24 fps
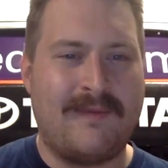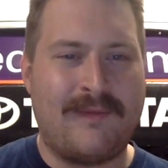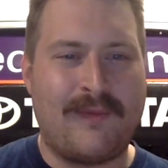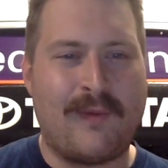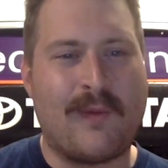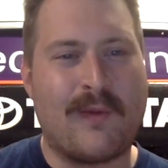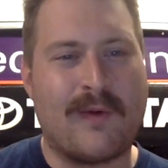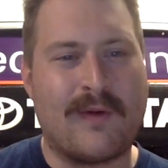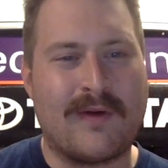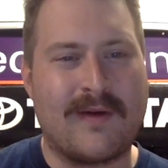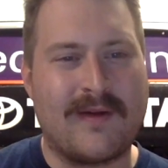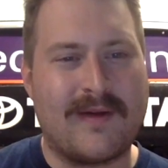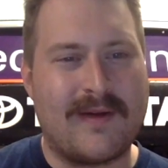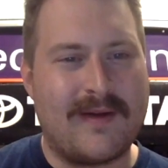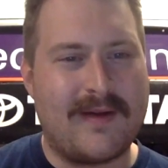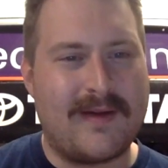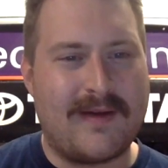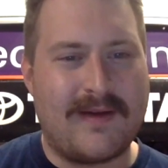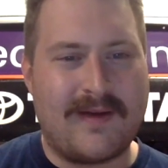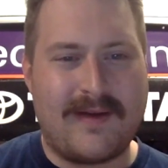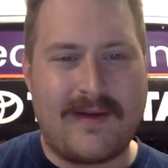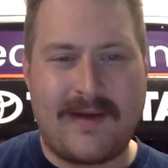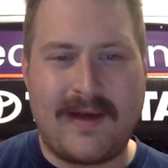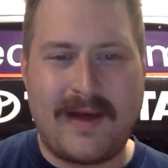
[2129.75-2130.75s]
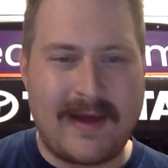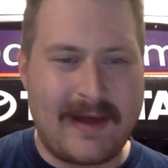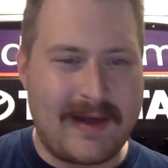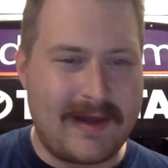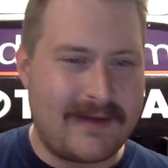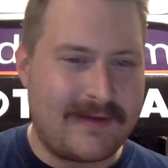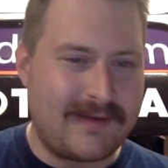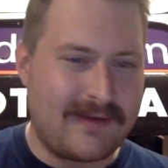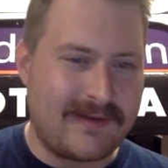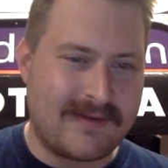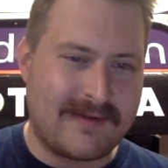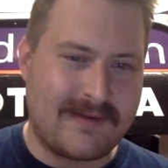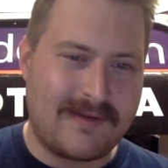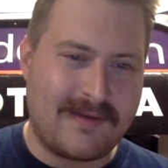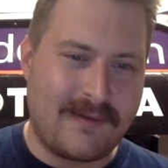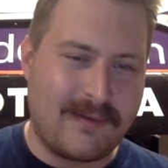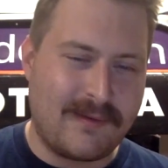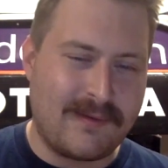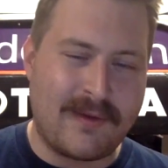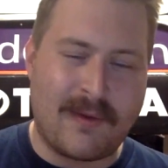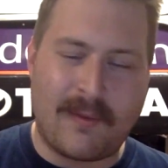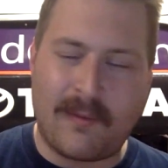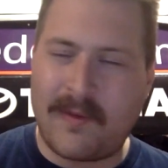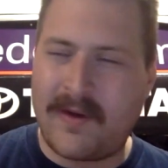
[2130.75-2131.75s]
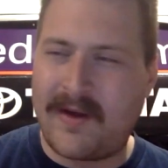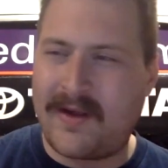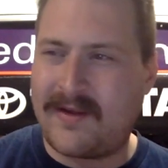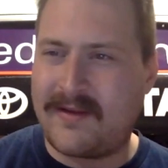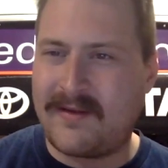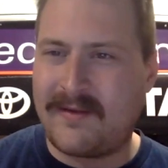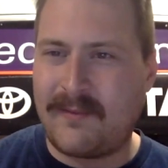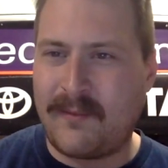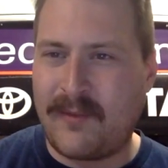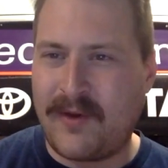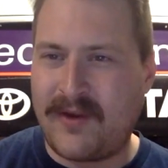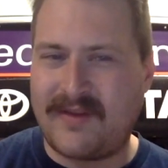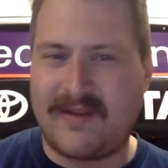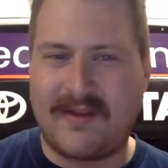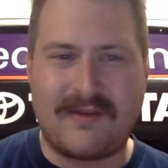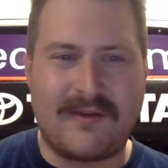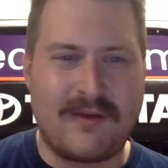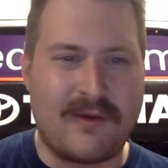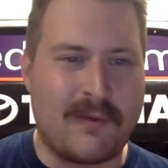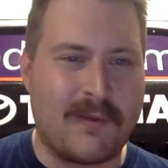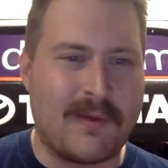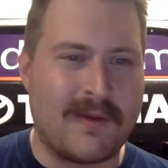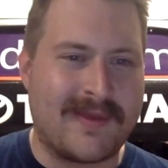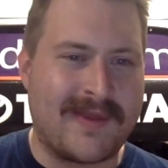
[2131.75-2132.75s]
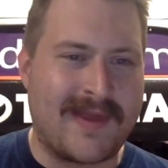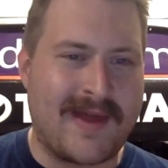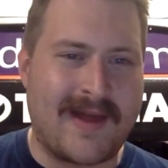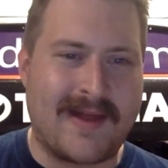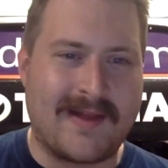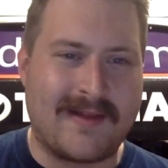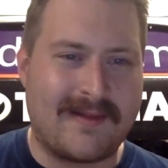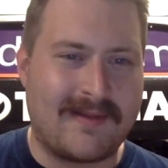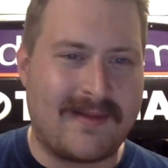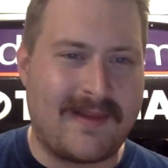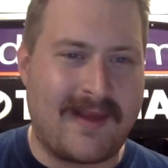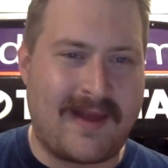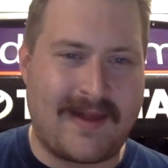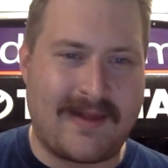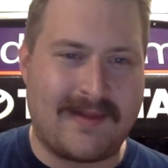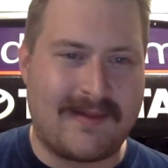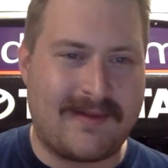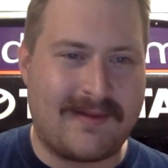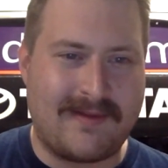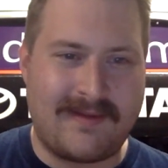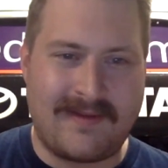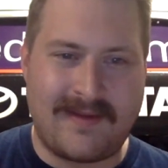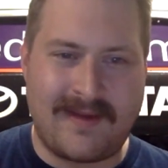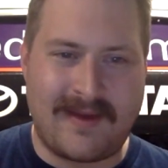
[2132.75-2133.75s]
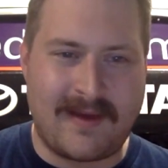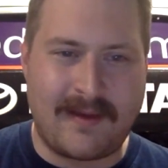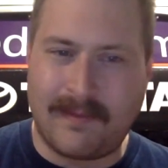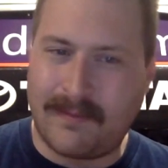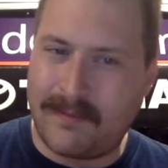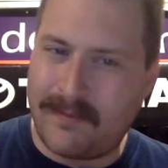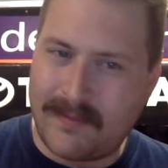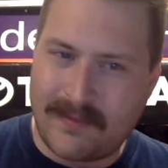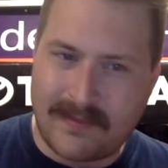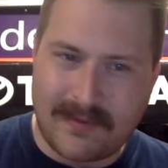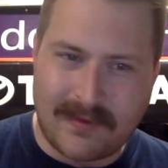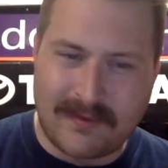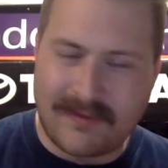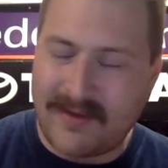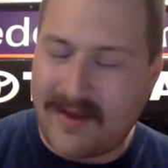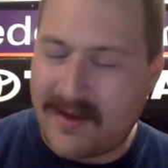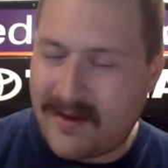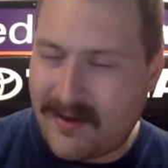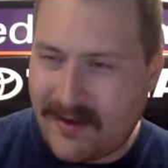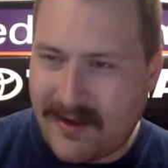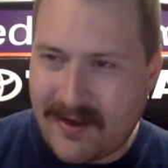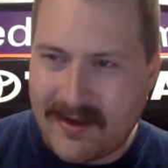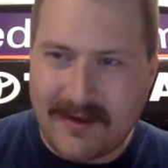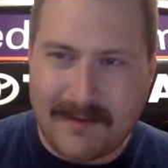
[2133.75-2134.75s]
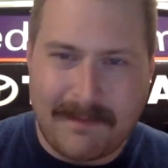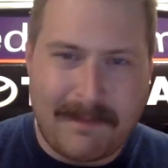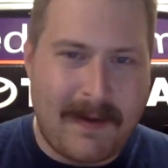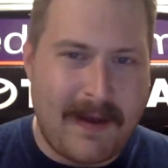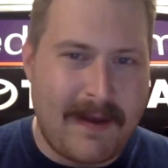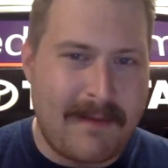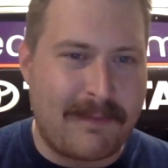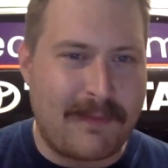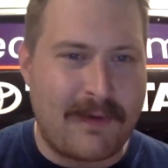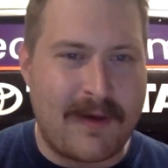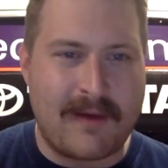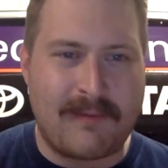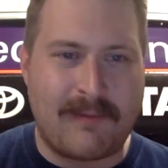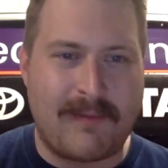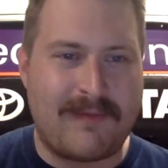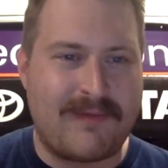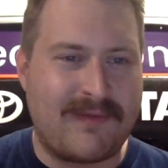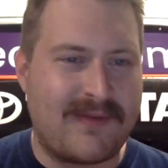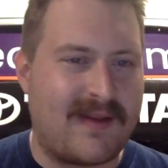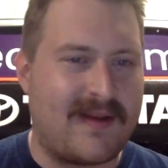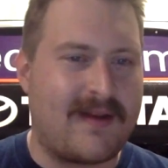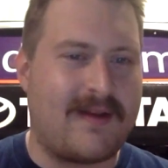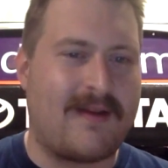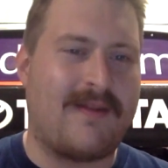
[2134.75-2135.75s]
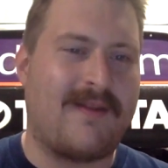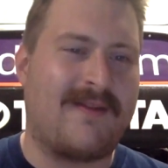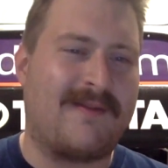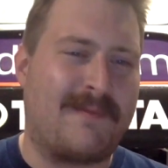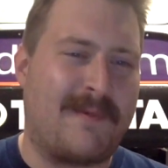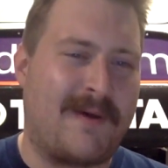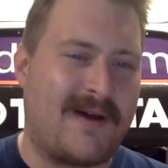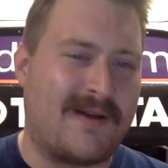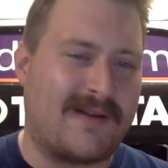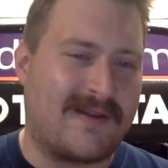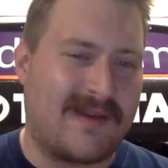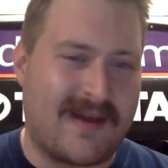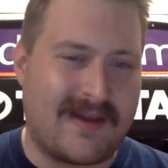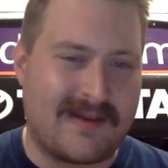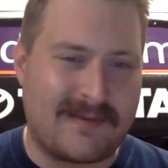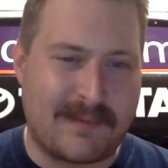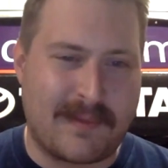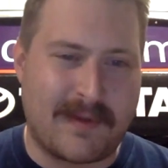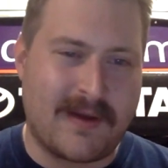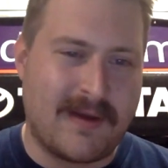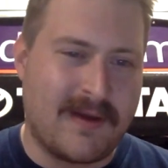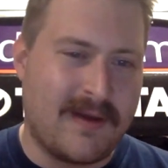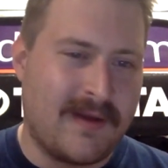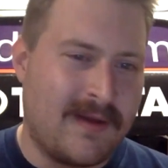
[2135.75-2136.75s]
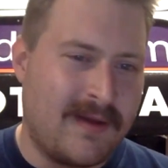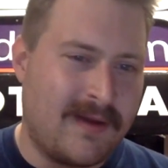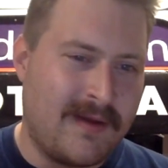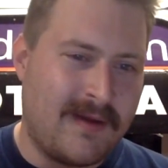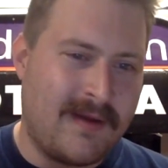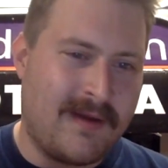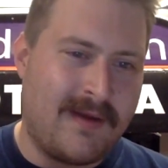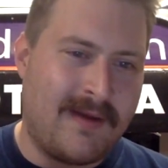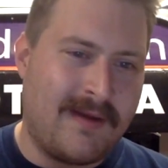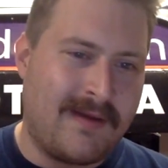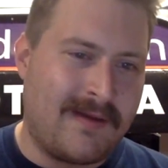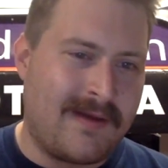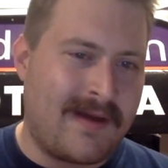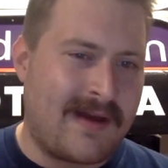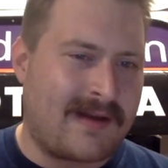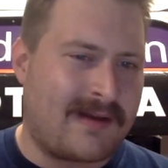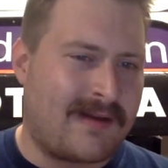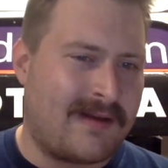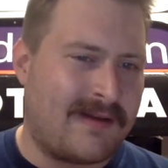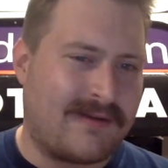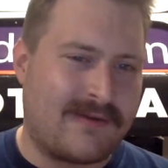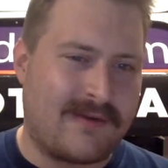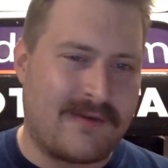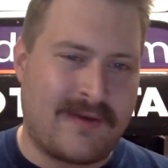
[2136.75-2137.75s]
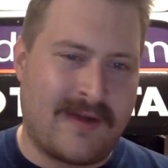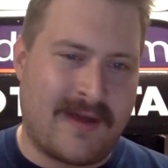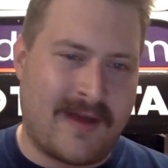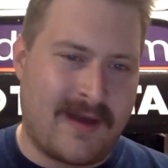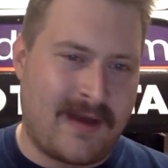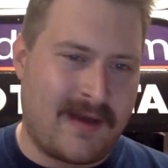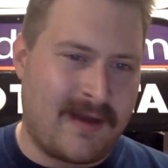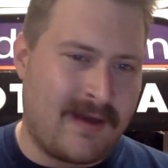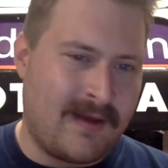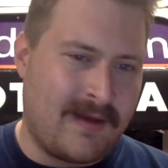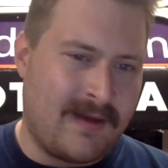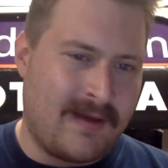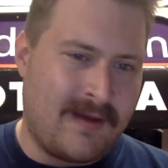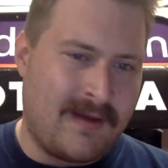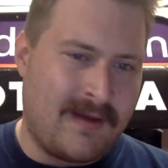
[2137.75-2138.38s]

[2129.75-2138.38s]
Ford. I just don't know what to do with that team. There's not a lot in the pipeline. We've said it on this podcast, but lackluster day.